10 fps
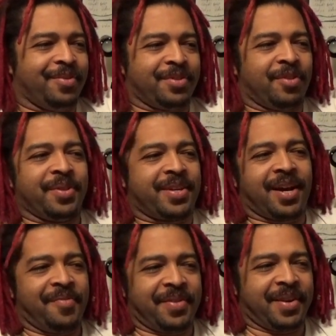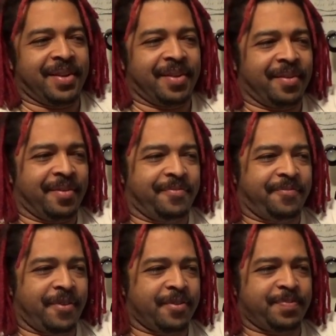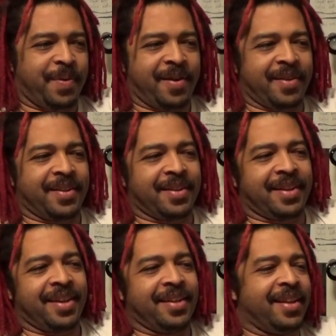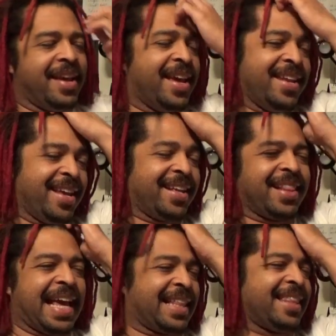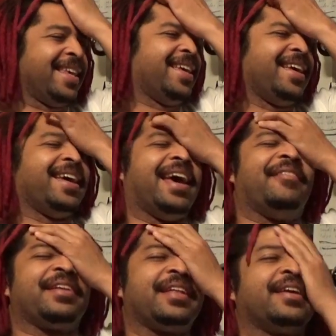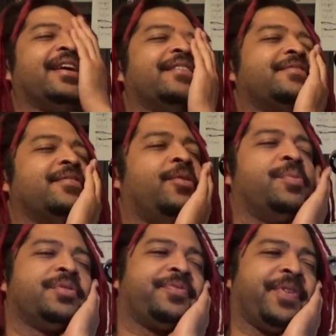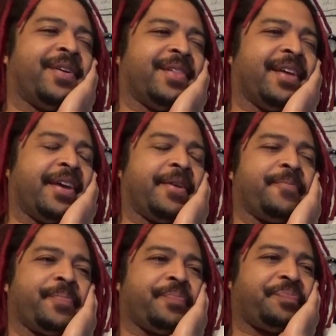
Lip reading: was only covered in the first part in the ending. Like, everything else almost felt like